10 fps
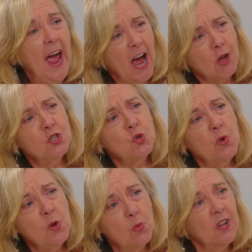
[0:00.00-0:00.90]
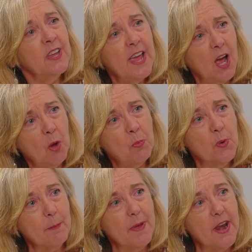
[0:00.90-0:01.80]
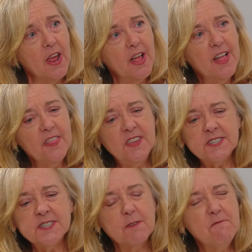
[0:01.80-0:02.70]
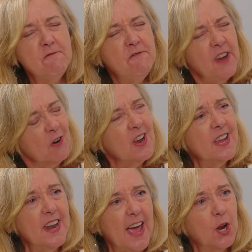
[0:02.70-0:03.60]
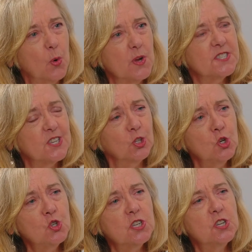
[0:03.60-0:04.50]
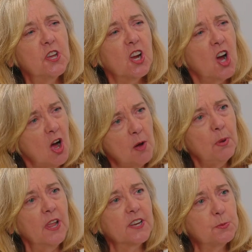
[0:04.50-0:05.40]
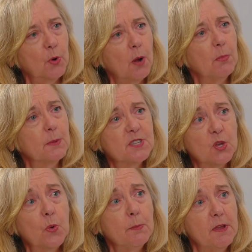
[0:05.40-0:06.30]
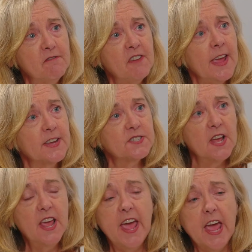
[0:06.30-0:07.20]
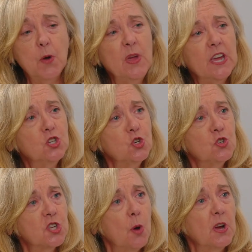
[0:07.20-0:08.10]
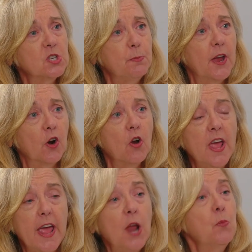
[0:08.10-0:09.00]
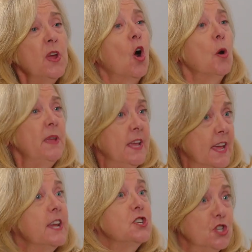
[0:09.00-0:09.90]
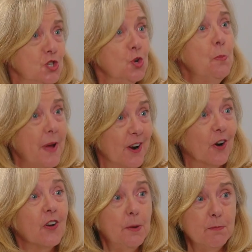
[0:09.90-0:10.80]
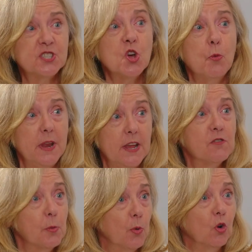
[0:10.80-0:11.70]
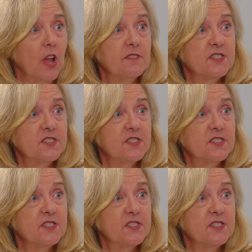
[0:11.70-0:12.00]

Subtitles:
how do we really help women? This is a very inadequate solution to the complex problems that women face, and we can do so much better. And we are beginning to do better in so many of the pro-life